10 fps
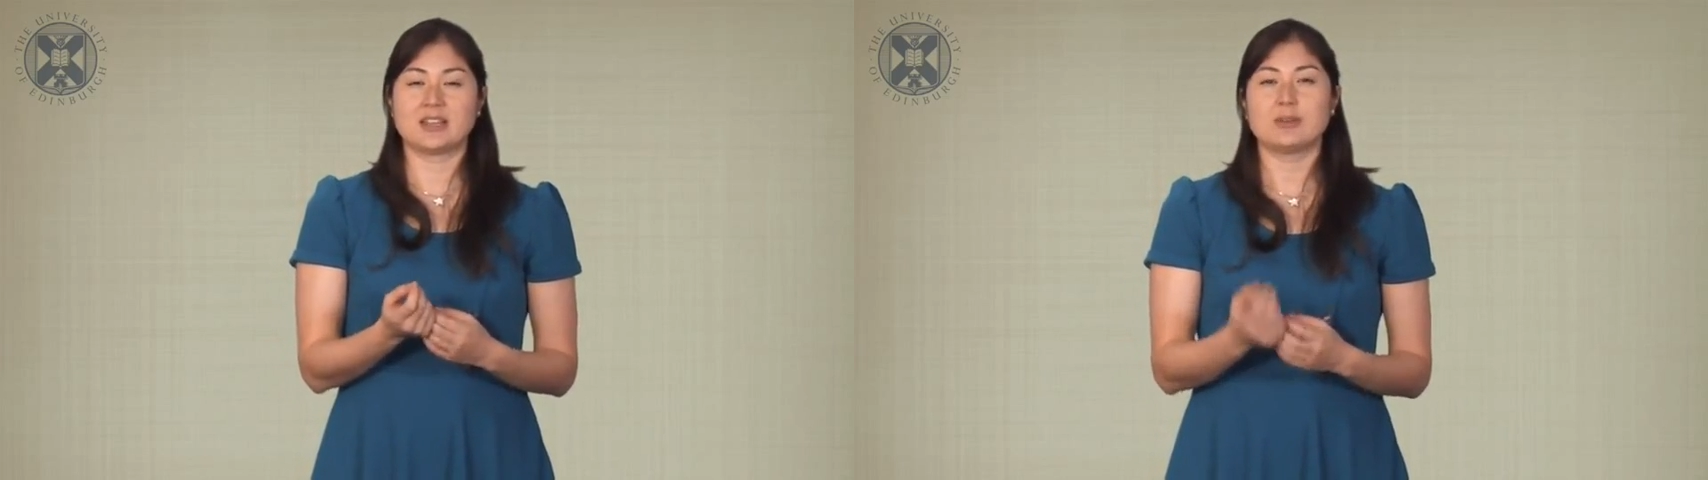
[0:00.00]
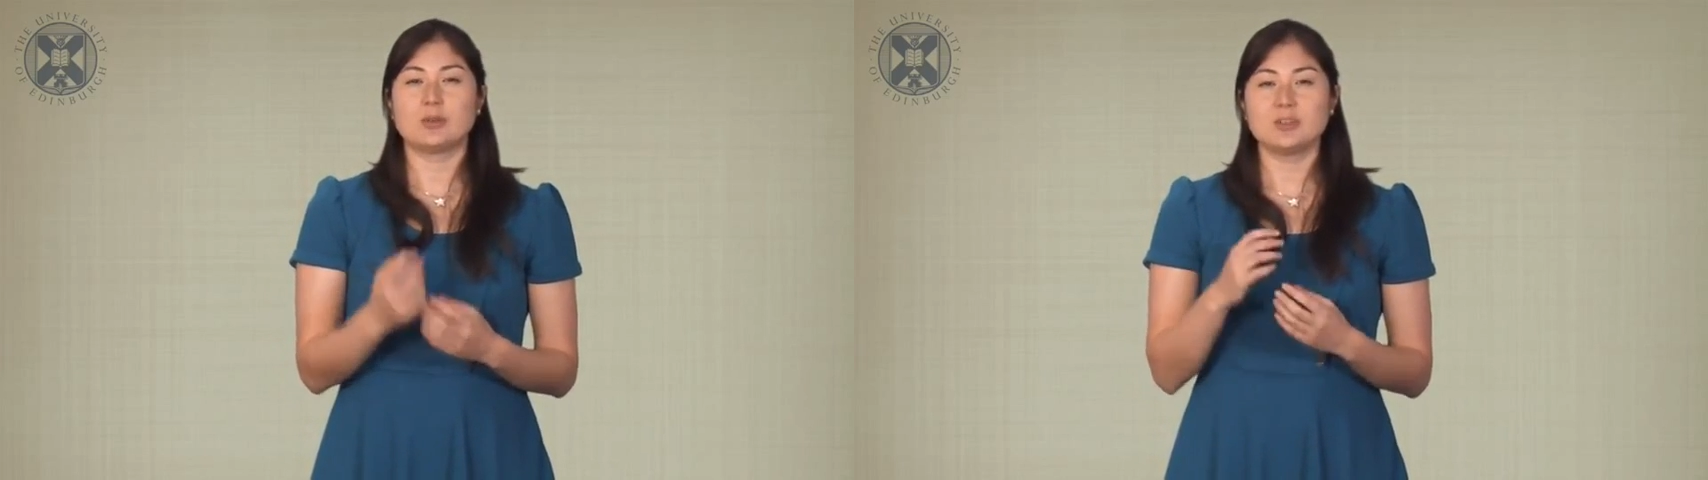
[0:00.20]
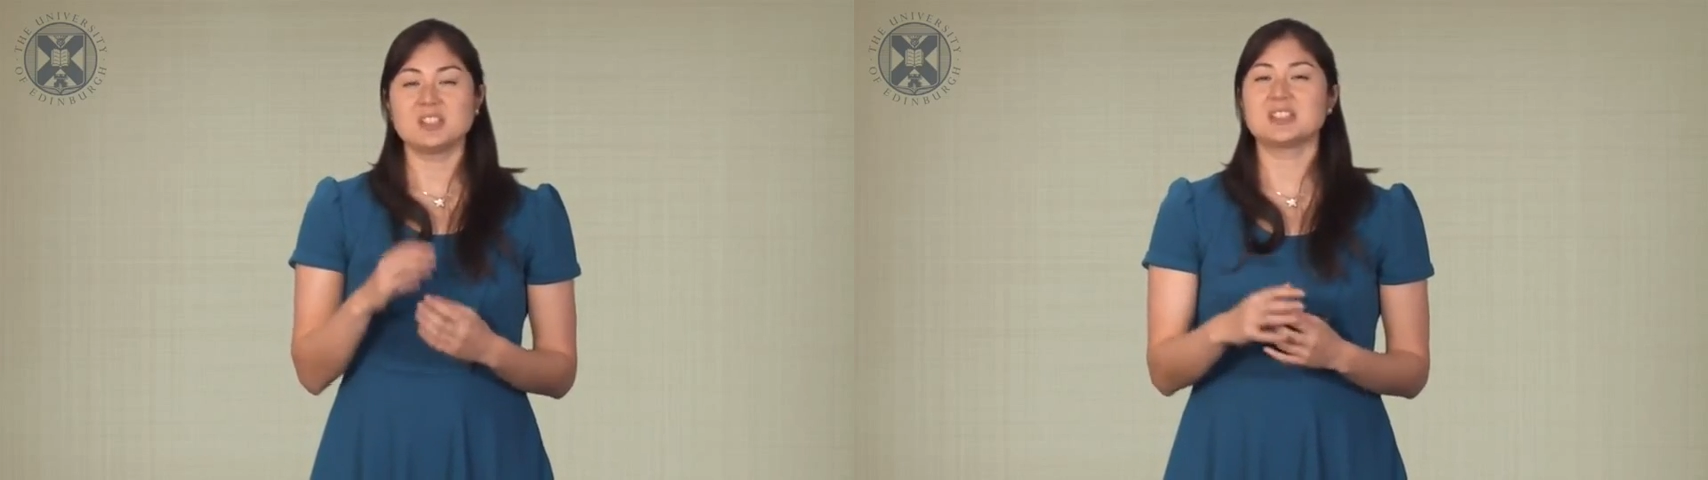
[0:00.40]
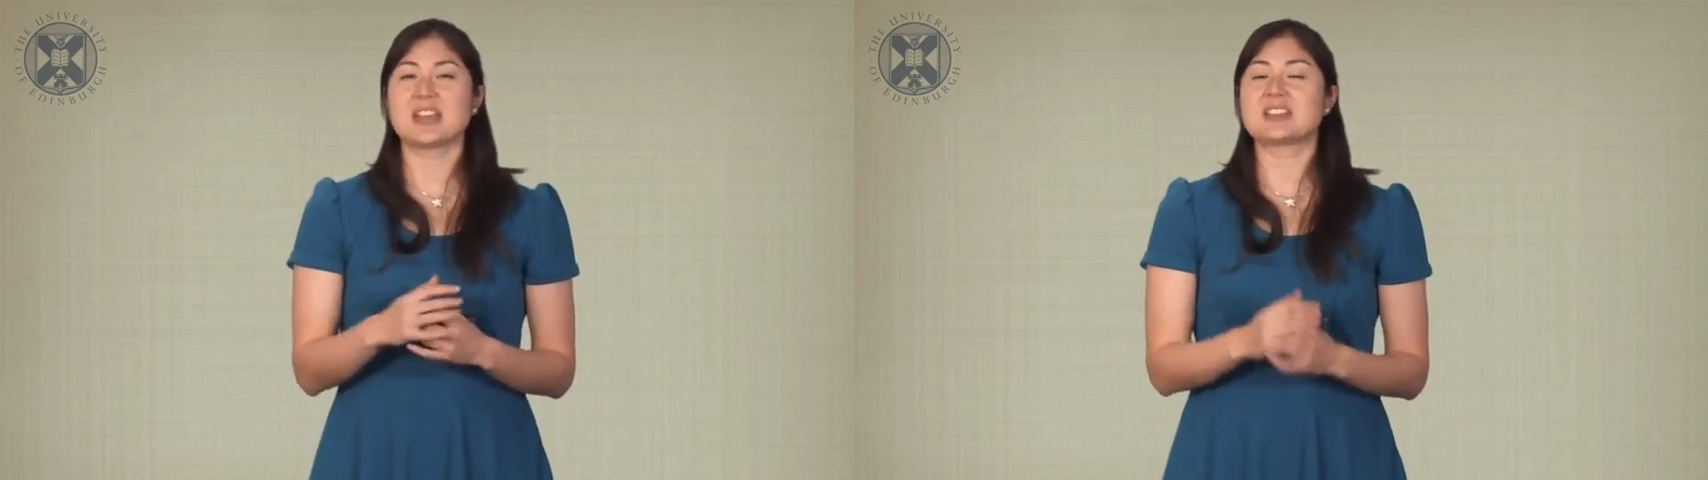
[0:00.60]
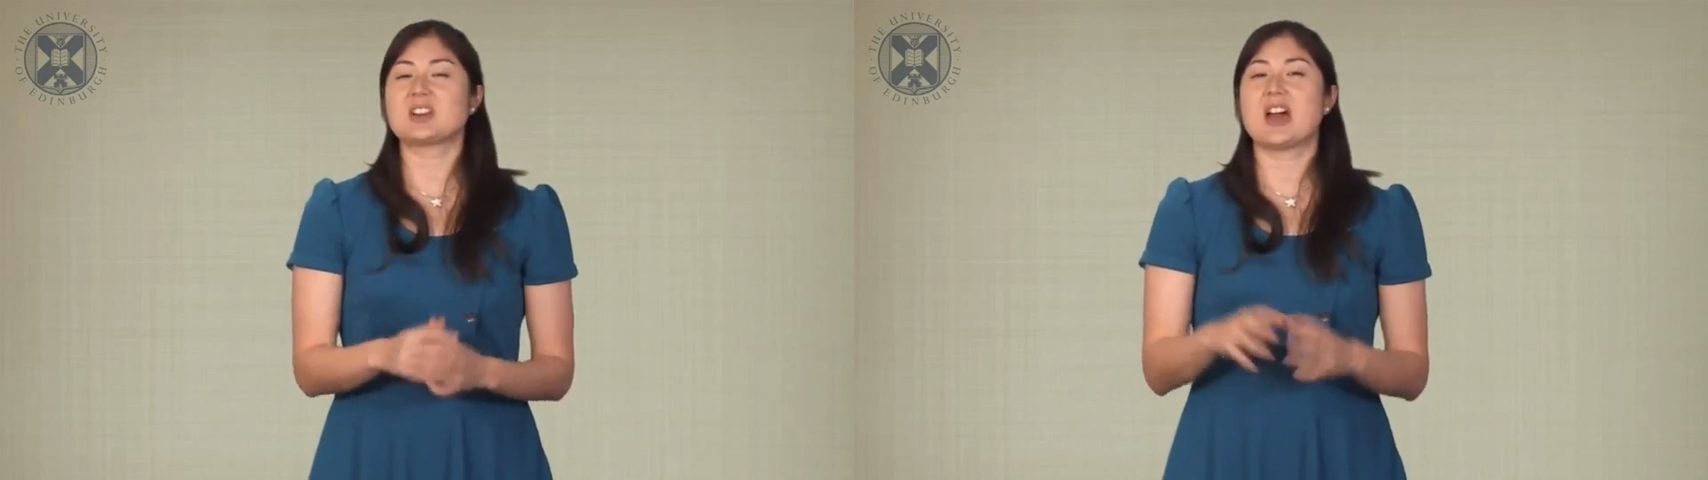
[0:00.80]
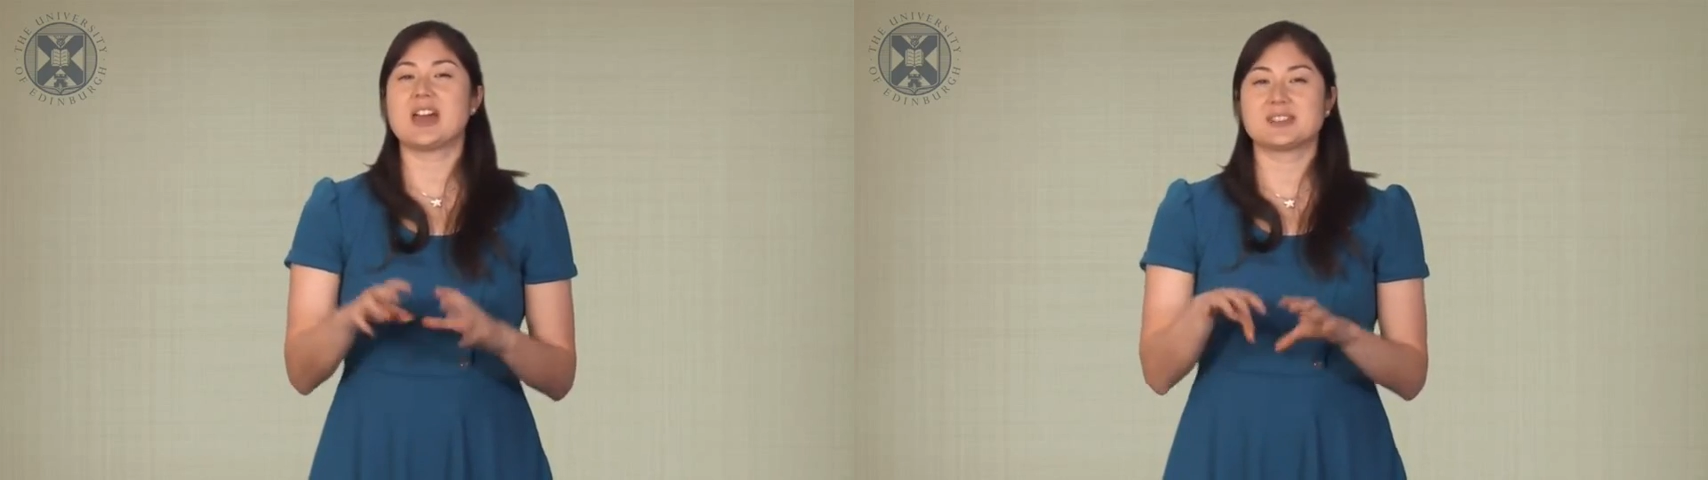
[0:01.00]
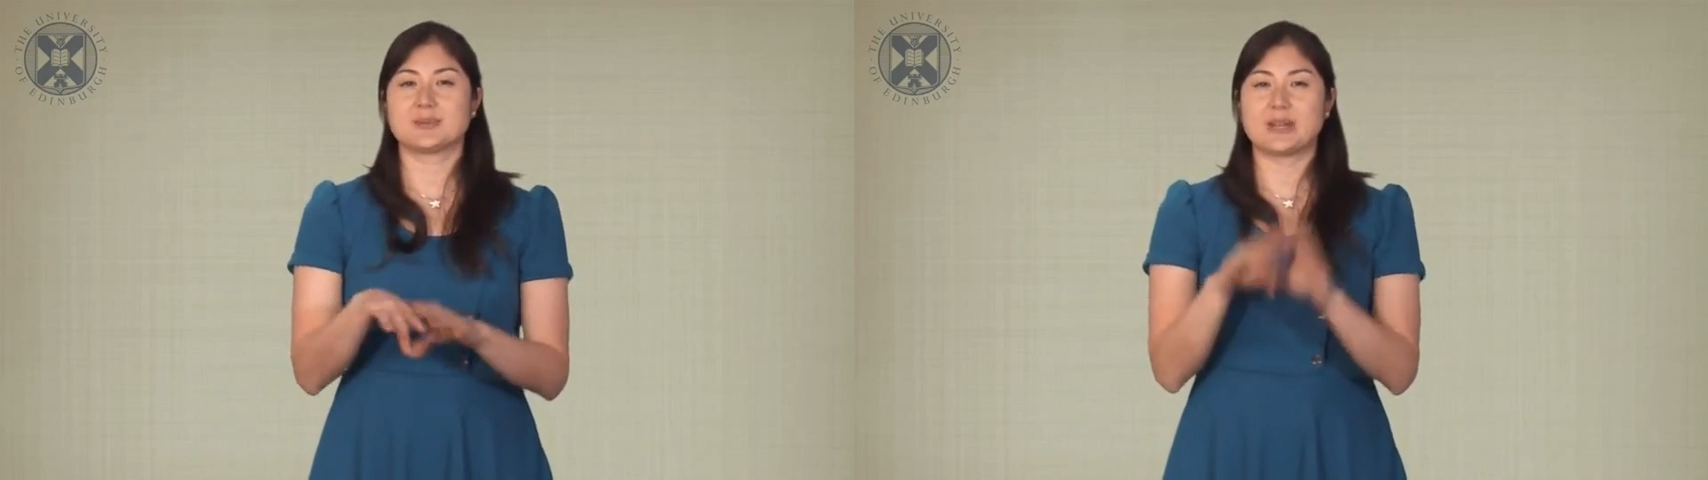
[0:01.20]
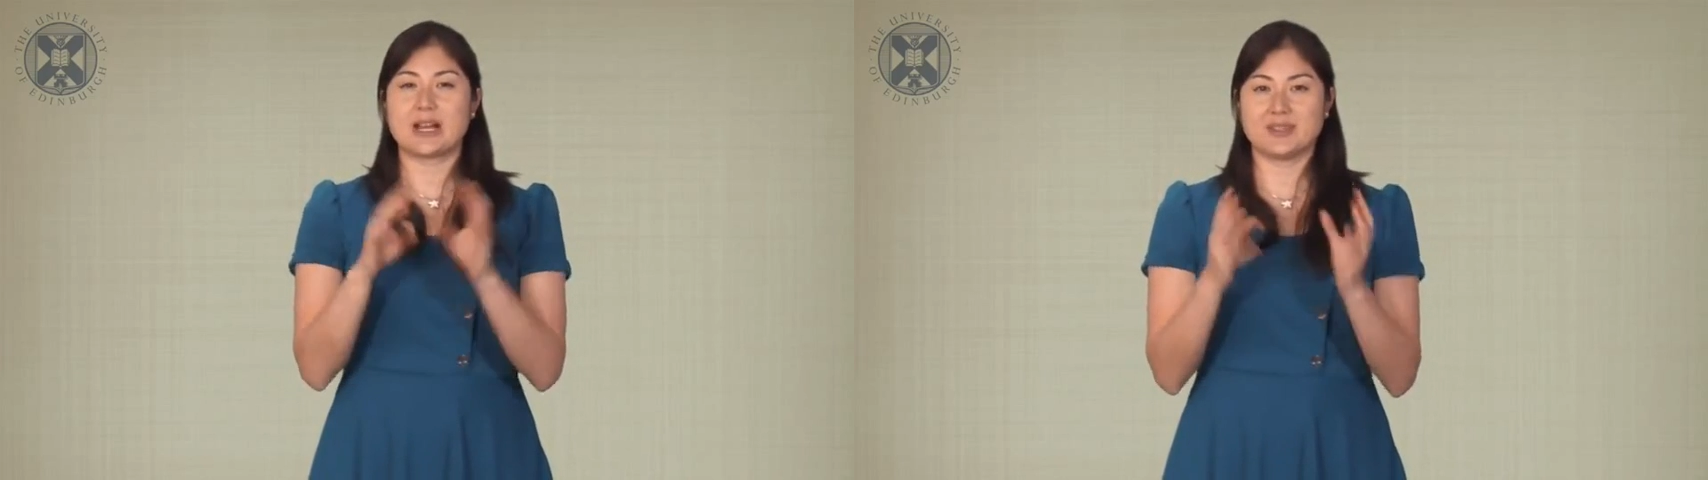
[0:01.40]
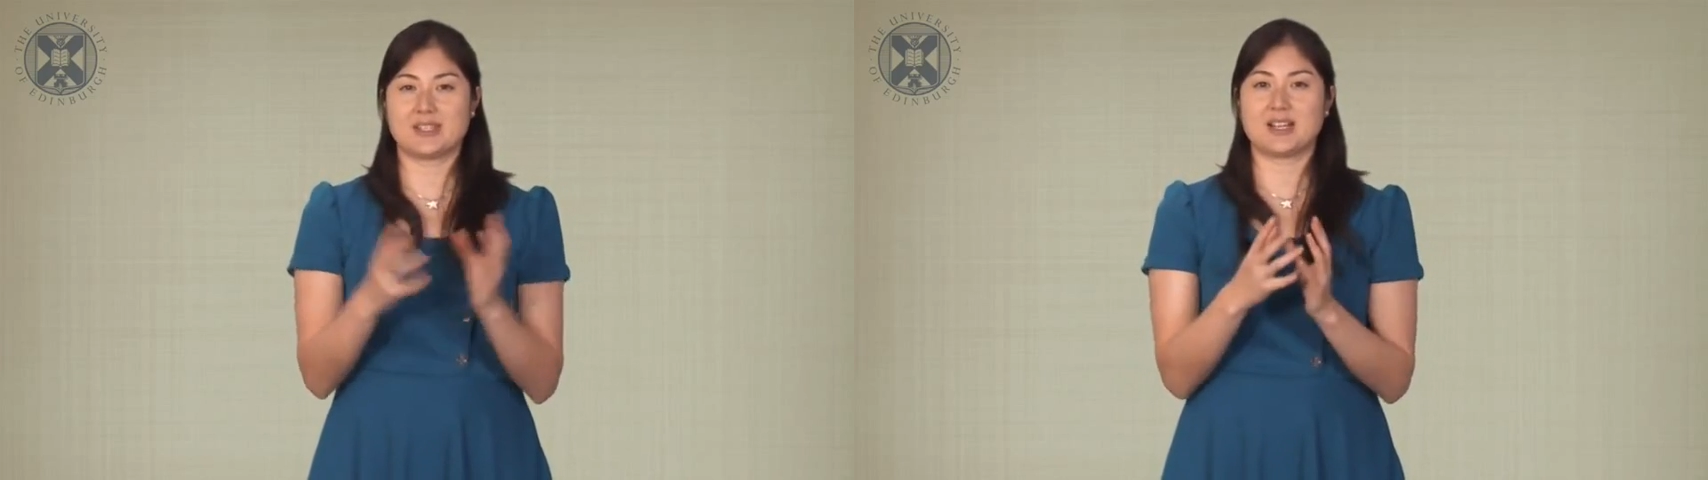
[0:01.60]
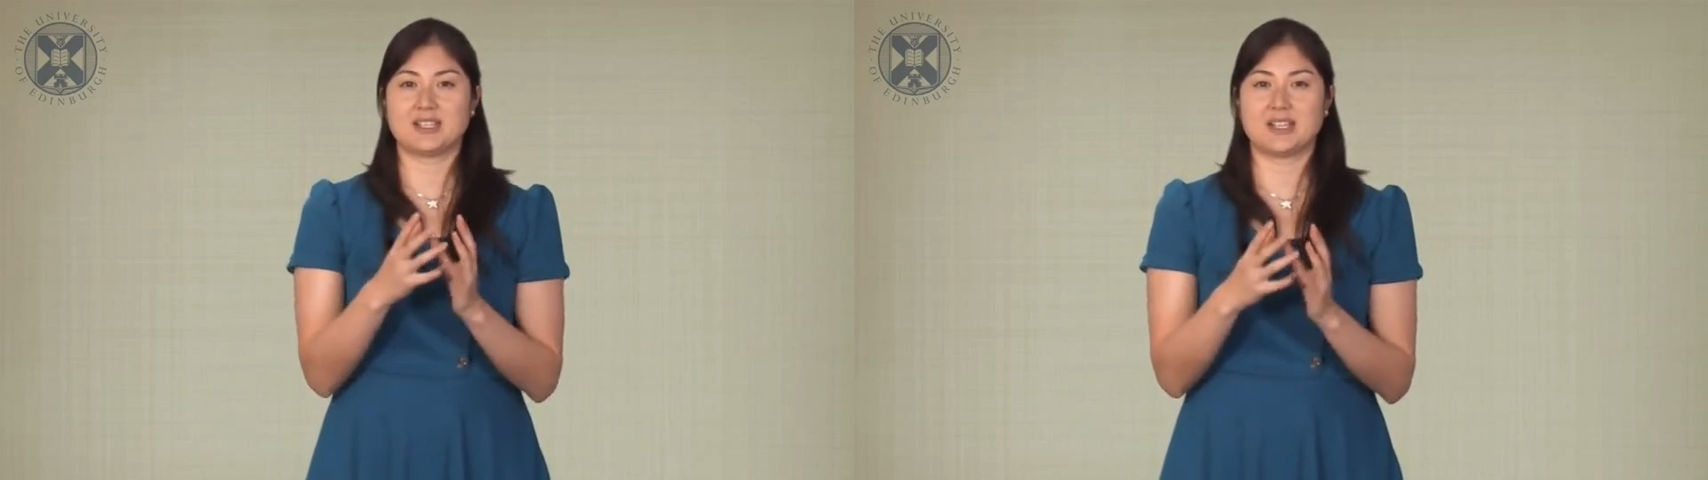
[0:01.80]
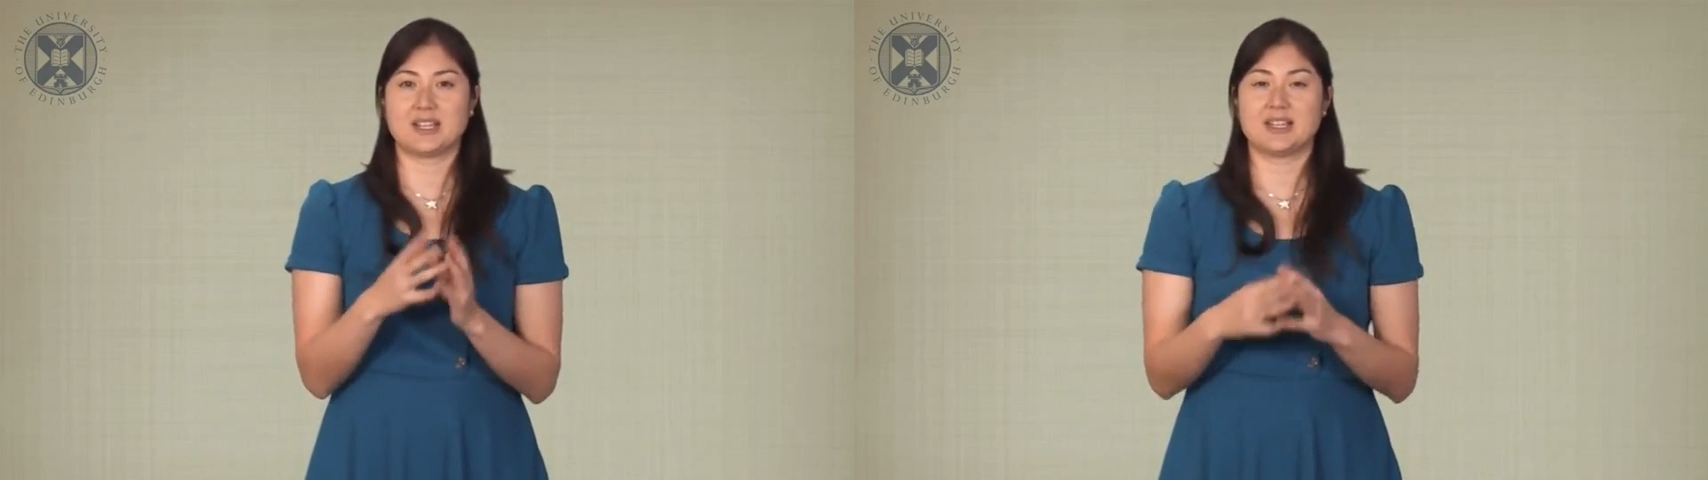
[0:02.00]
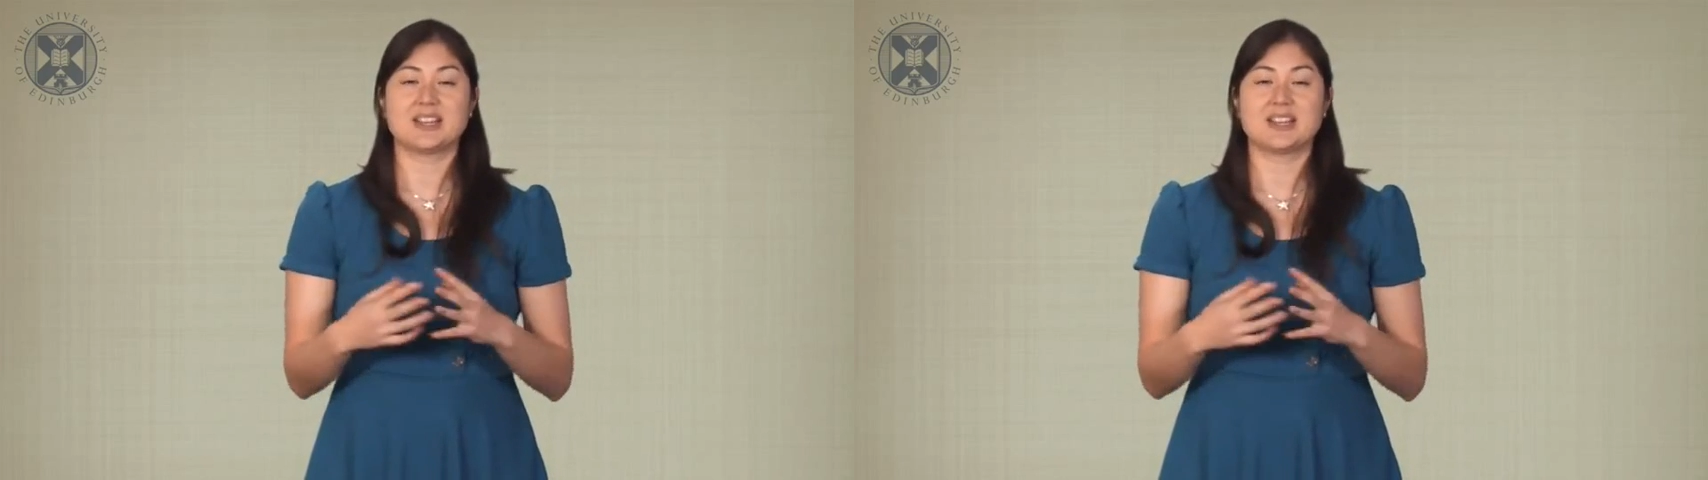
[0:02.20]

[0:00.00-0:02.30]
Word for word: Now, in order to get our heads around this idea,